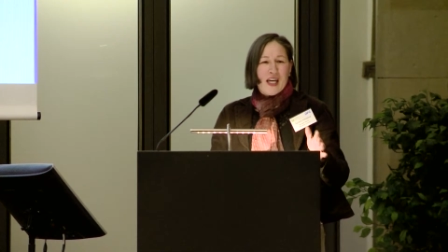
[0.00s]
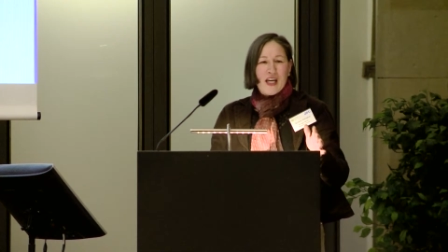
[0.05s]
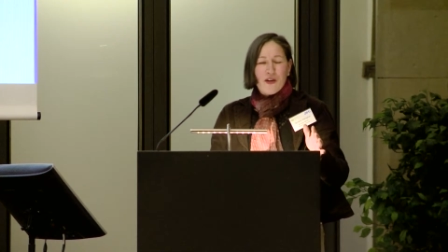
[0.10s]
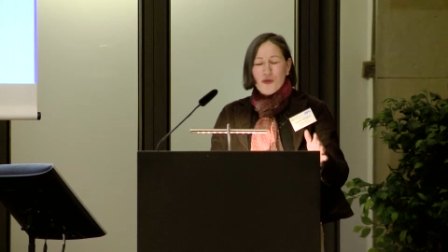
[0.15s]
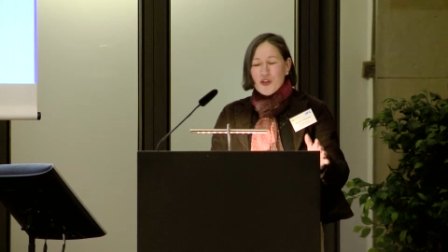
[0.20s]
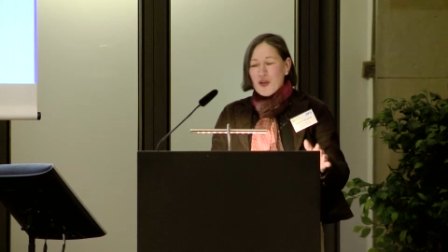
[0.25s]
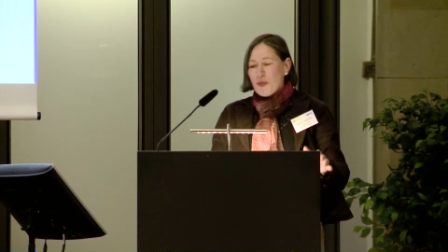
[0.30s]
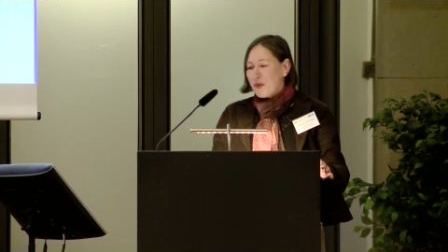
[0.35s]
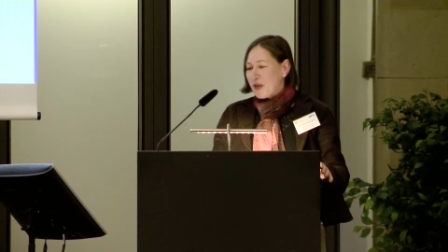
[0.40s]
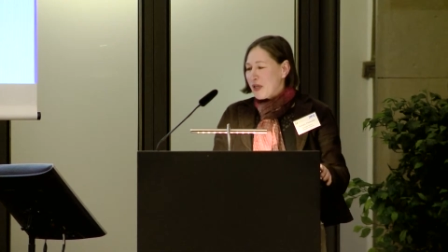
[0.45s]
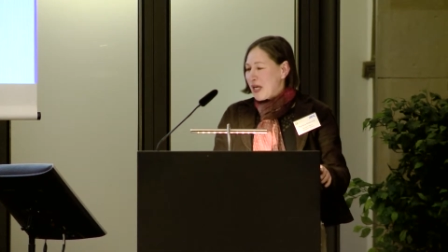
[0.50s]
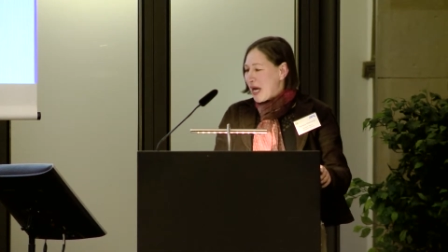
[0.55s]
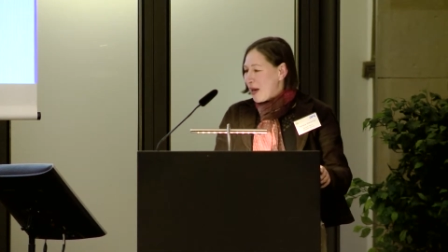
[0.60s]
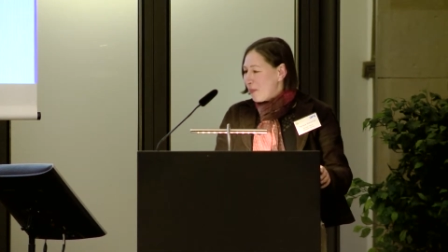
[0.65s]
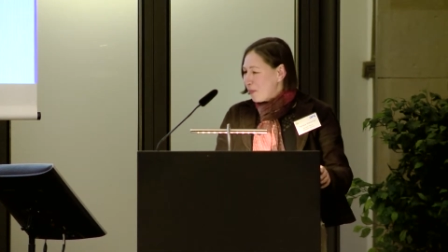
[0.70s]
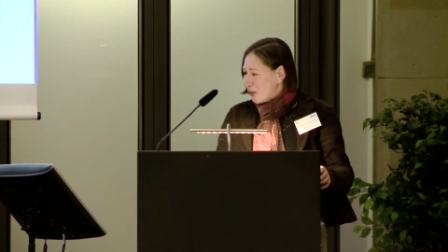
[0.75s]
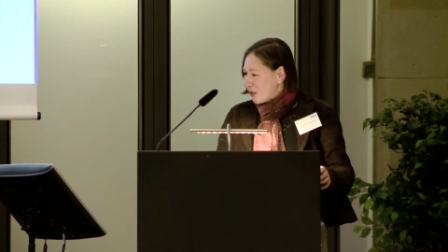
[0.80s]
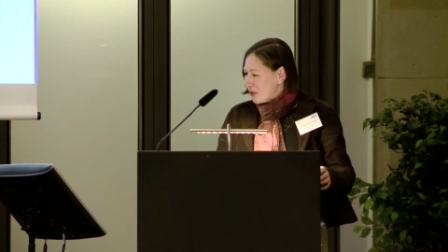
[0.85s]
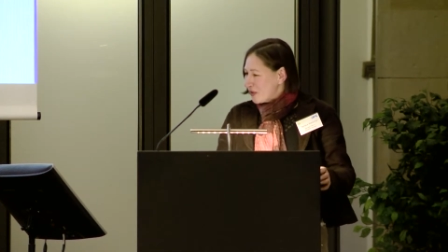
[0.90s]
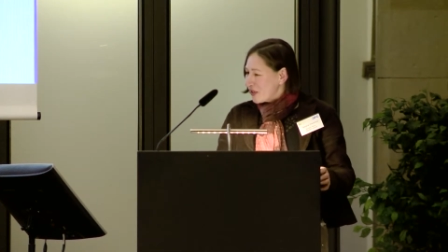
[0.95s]
if something
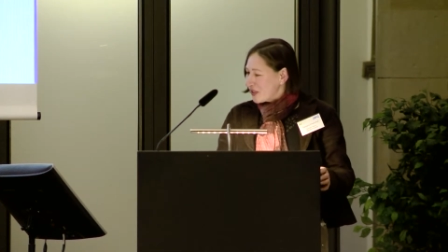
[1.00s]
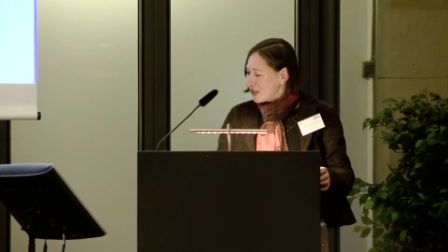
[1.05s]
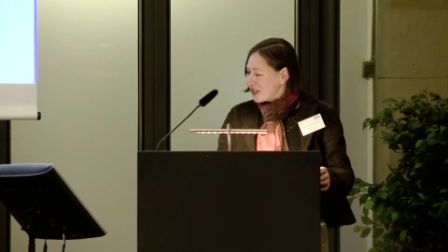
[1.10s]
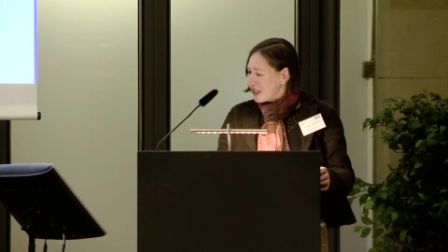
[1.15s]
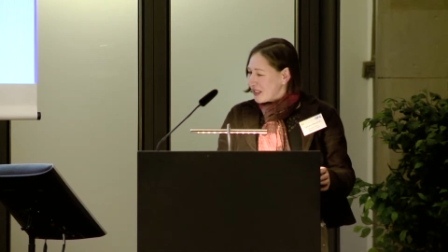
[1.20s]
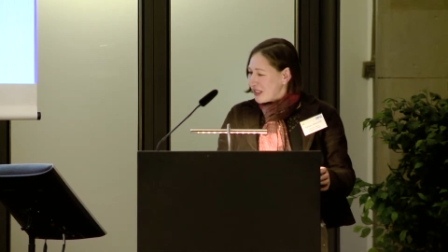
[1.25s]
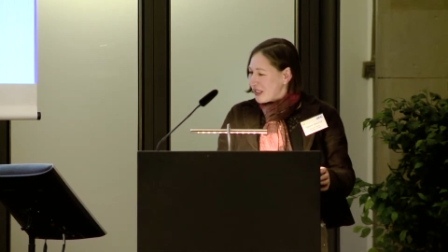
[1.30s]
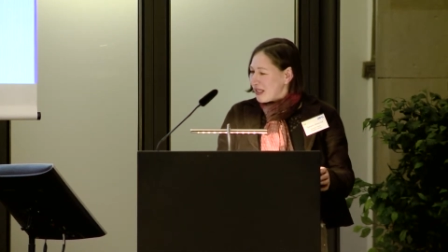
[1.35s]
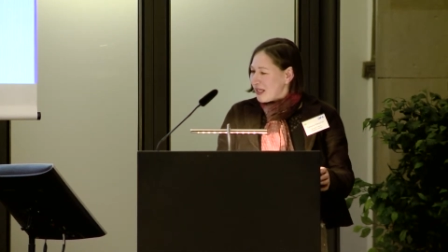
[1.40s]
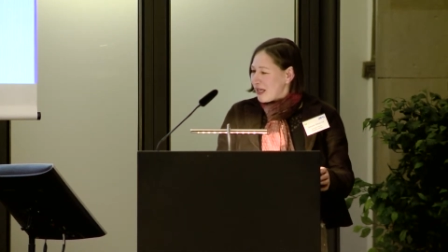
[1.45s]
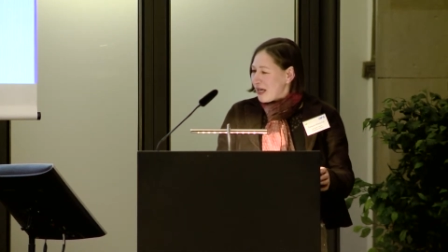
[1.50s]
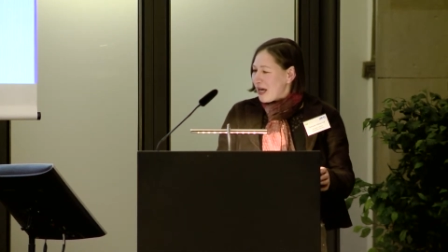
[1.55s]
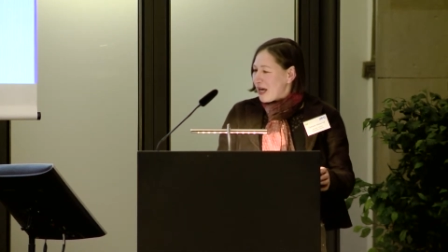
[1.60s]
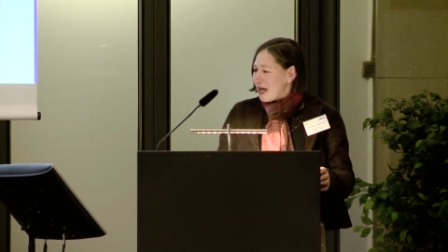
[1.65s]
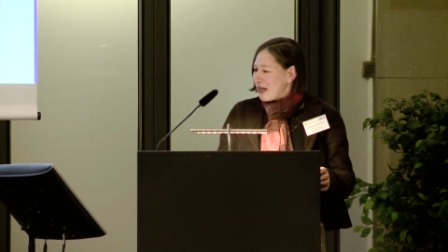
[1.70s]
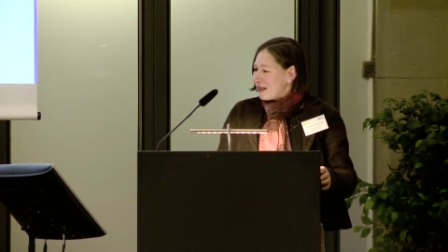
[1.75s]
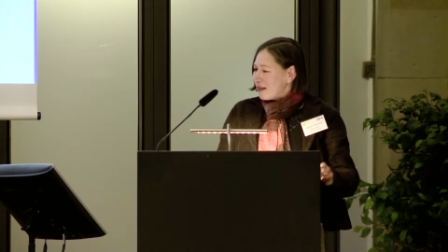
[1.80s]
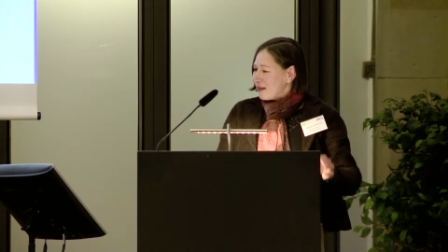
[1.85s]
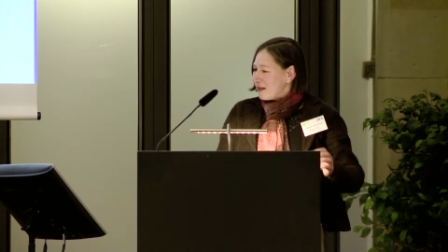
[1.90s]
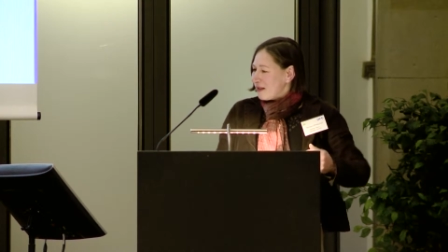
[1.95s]
happens
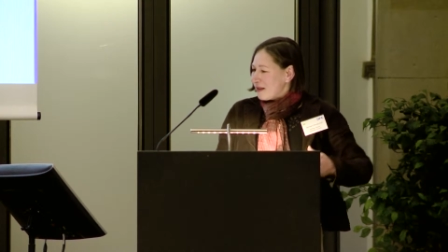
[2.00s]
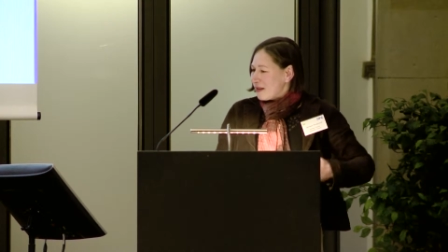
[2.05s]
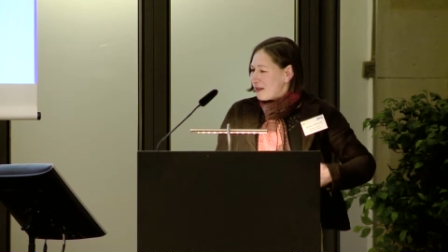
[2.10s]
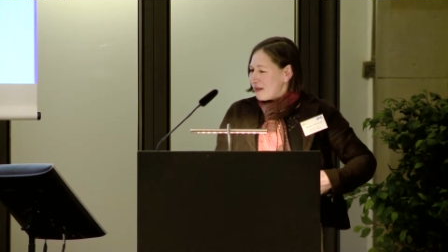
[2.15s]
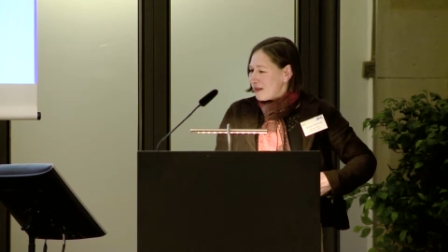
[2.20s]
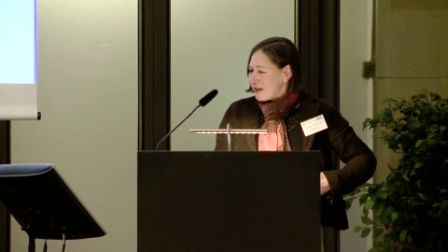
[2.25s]
and uh,